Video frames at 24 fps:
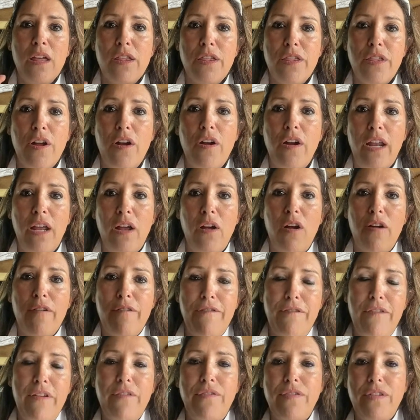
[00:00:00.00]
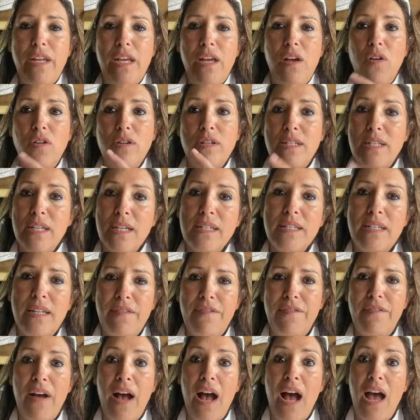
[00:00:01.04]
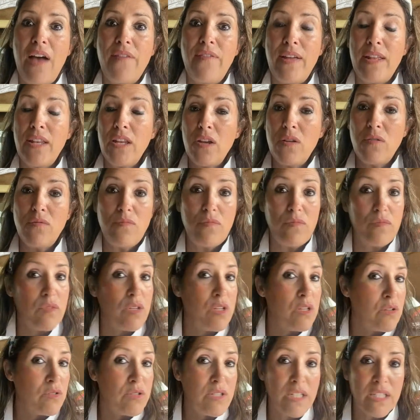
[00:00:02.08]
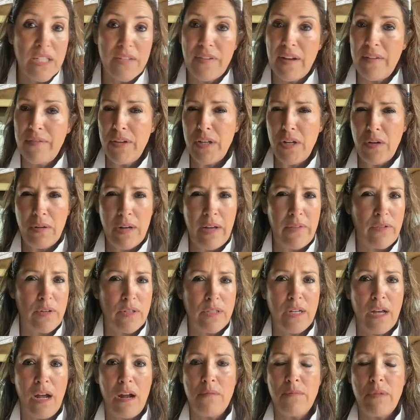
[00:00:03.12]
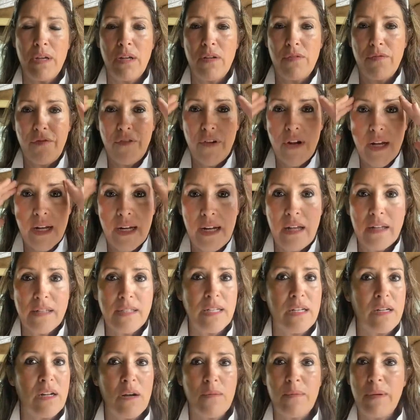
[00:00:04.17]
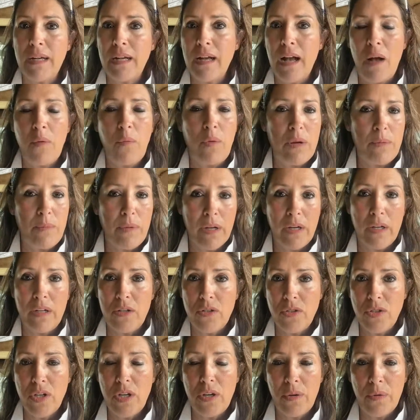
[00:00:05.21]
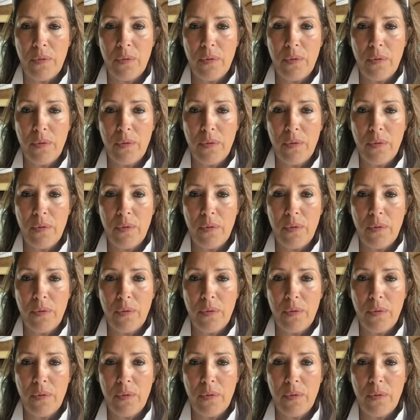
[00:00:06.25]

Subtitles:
30, or 50, or 65, and you know, 65, and you don't have retirement, you're freaking out saying, oh my God, what am I going to do?